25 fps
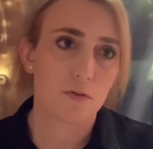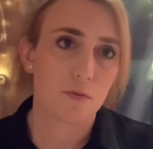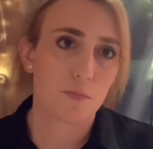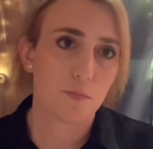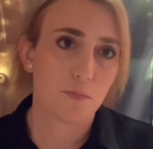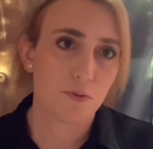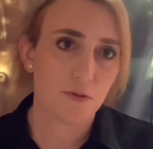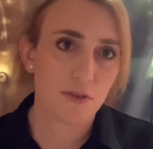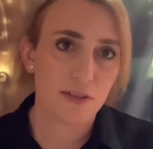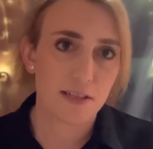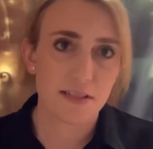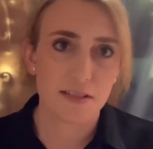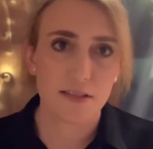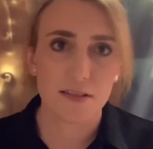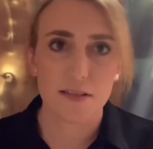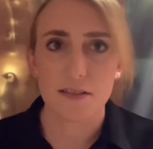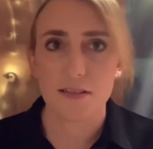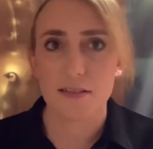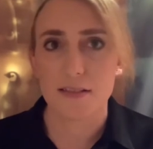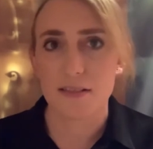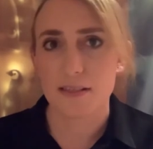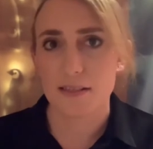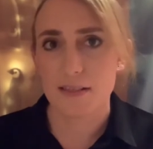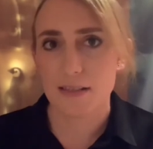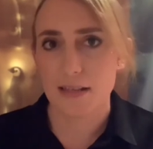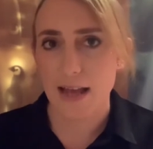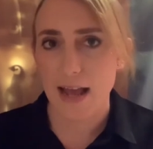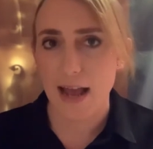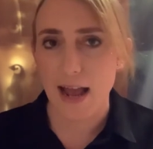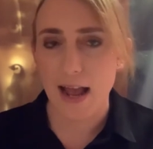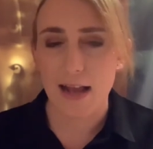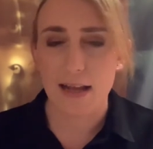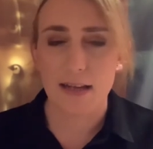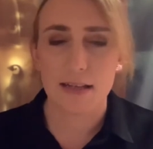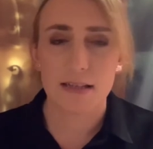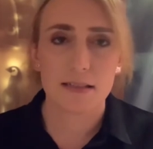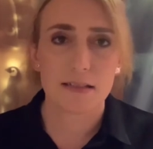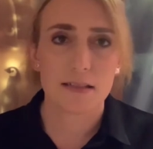prisons,
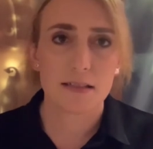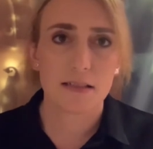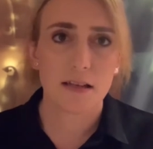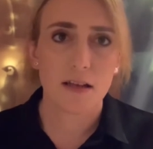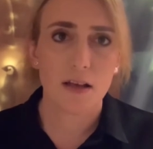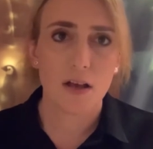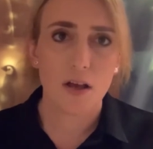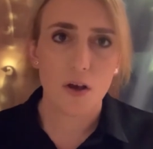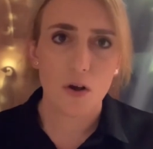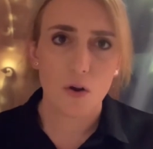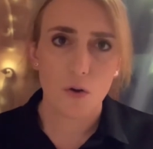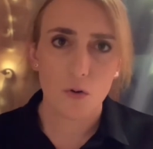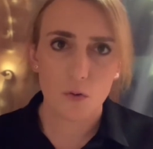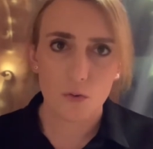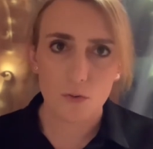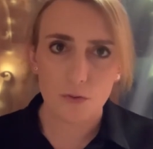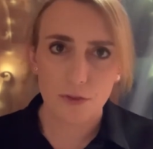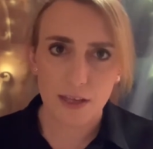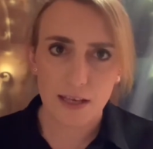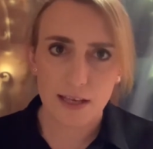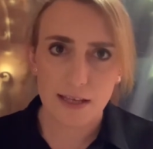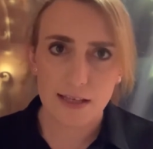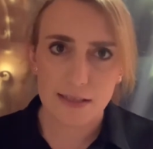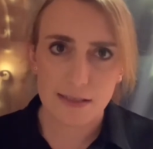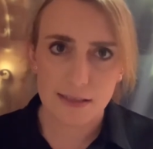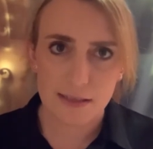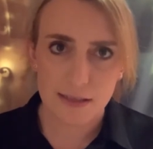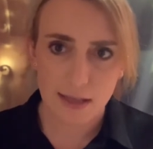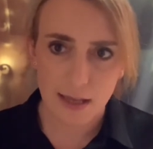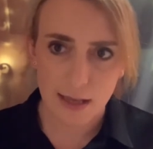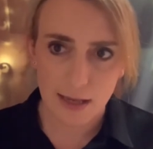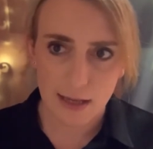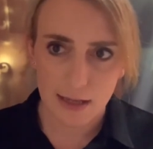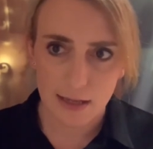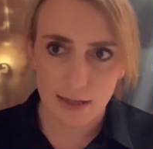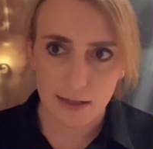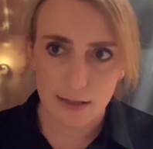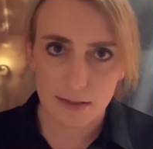tax, all these
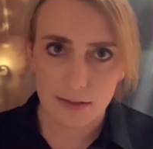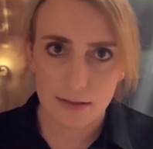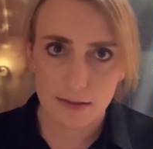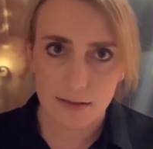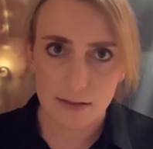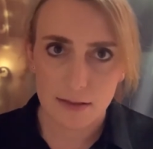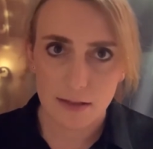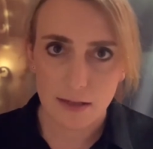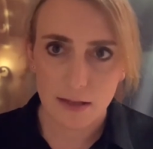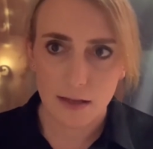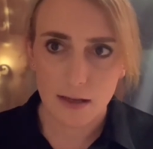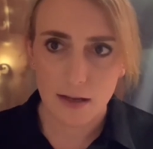things